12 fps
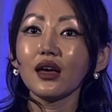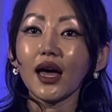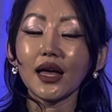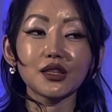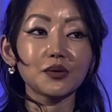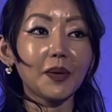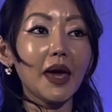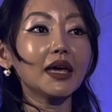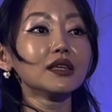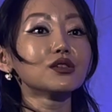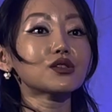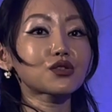And the
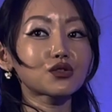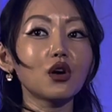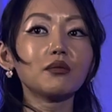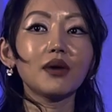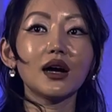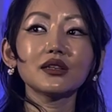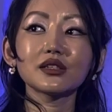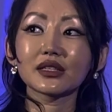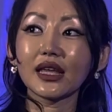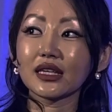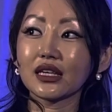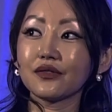pain is so much,
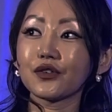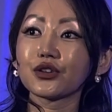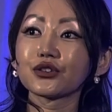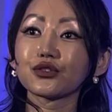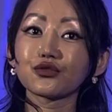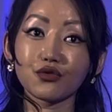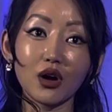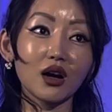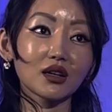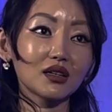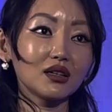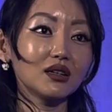they give her the drug.
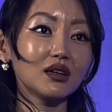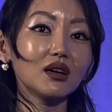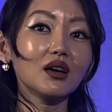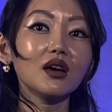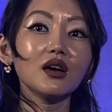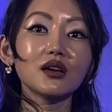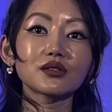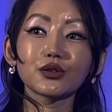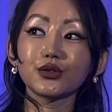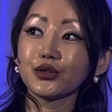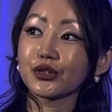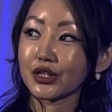So
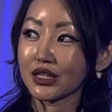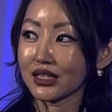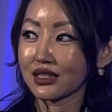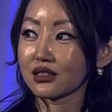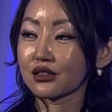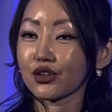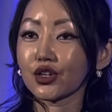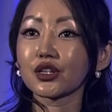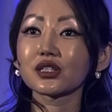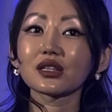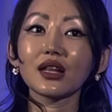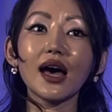usually these girls
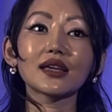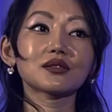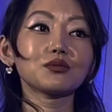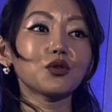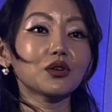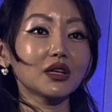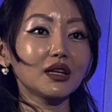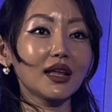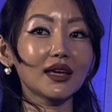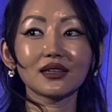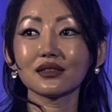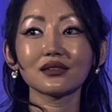last more than
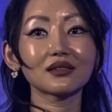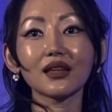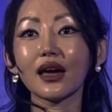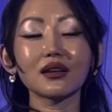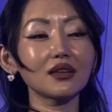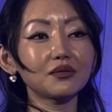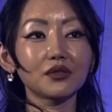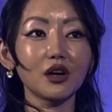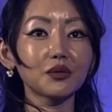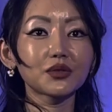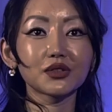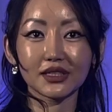like not even
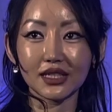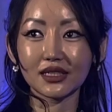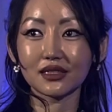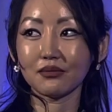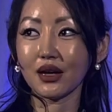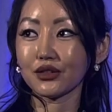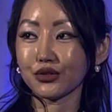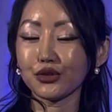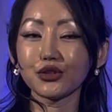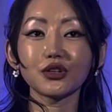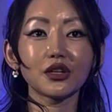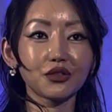up to 6 months,
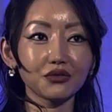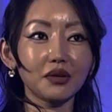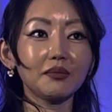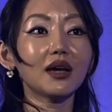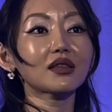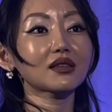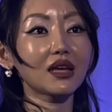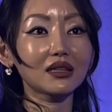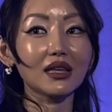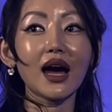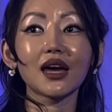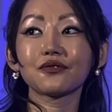usually 3 months, they
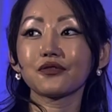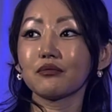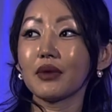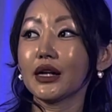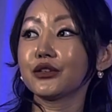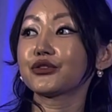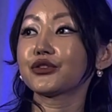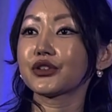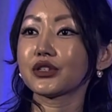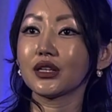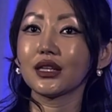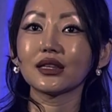die from
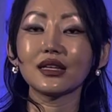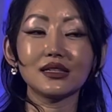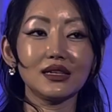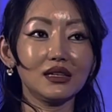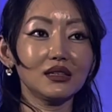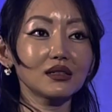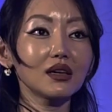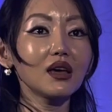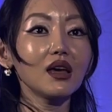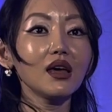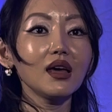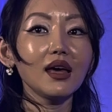malnutrition and disease.
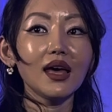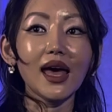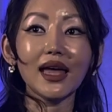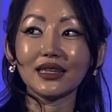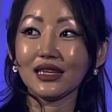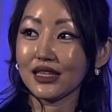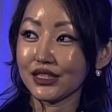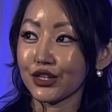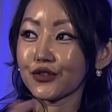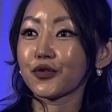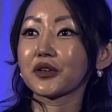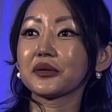And easier
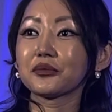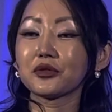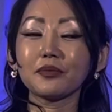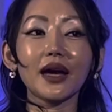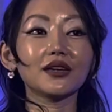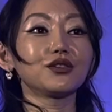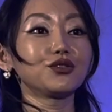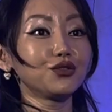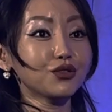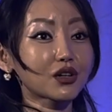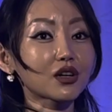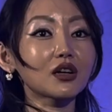for them to buy a new
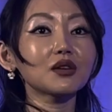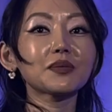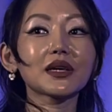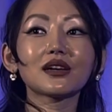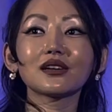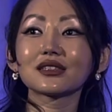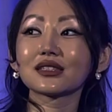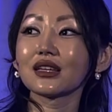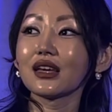girl because